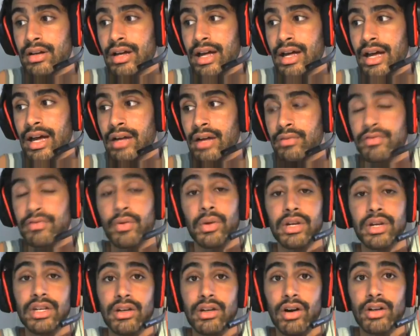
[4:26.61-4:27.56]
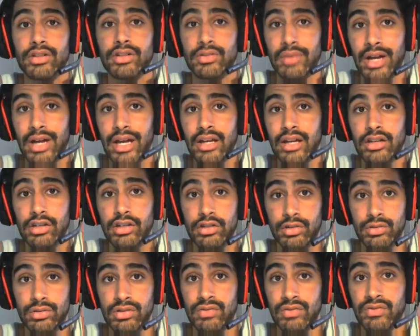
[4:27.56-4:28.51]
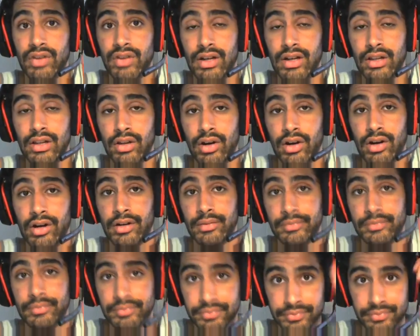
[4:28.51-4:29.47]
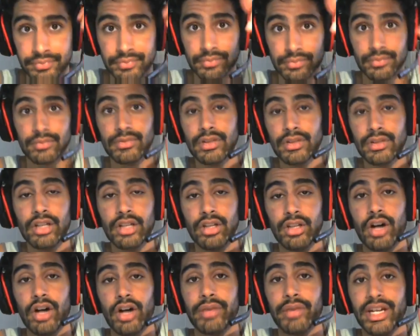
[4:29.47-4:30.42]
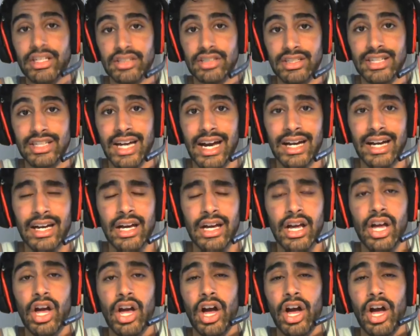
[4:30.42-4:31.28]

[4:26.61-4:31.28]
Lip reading: at 40 yards range, so it's a very long ranged attack.